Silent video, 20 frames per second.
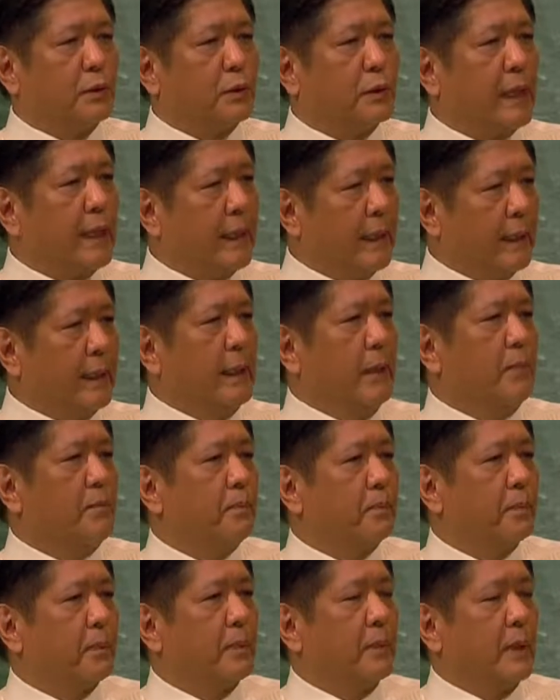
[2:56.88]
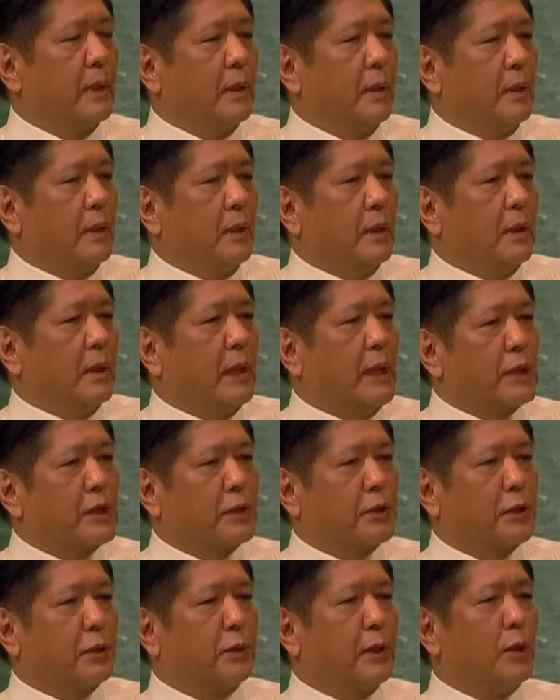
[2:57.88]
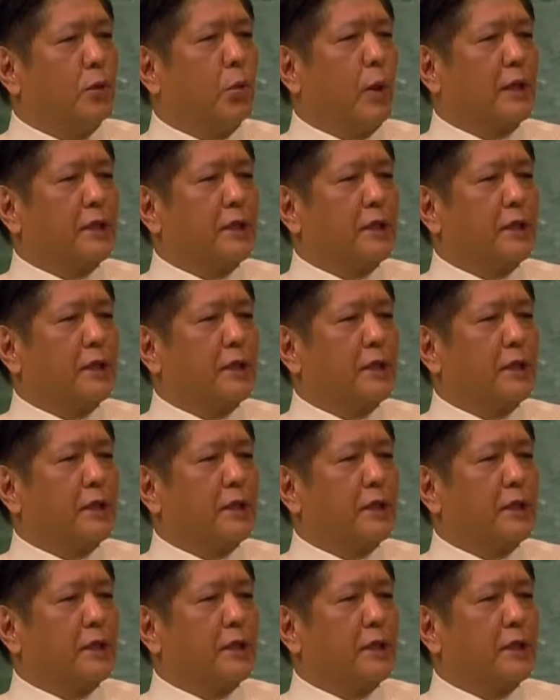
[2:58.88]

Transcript: Today, history